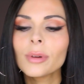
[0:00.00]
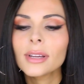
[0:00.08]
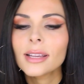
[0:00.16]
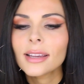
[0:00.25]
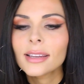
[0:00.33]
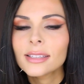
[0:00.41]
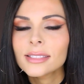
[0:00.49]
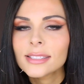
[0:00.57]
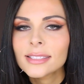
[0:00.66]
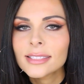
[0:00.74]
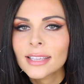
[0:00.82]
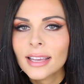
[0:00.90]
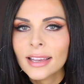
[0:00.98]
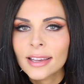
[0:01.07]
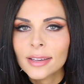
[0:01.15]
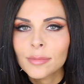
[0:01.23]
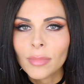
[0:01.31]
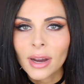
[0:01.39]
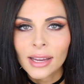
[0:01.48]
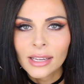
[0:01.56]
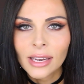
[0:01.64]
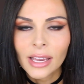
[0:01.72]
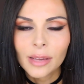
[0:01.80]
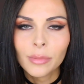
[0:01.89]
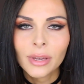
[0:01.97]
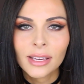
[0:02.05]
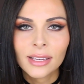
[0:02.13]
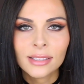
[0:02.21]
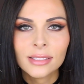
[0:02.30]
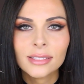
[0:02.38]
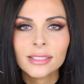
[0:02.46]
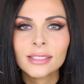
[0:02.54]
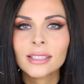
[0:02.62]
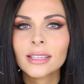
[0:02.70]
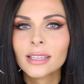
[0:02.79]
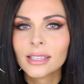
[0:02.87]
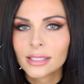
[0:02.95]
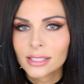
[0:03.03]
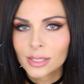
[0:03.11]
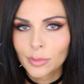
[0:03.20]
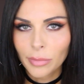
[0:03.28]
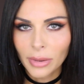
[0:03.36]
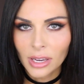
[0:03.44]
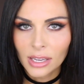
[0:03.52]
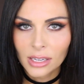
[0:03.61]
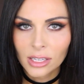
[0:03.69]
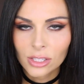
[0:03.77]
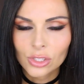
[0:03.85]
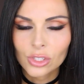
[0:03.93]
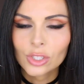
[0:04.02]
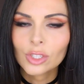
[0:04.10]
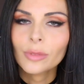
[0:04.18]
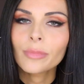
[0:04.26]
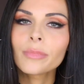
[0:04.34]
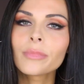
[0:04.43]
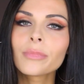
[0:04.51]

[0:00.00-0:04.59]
we're gonna say my name is in Spanish.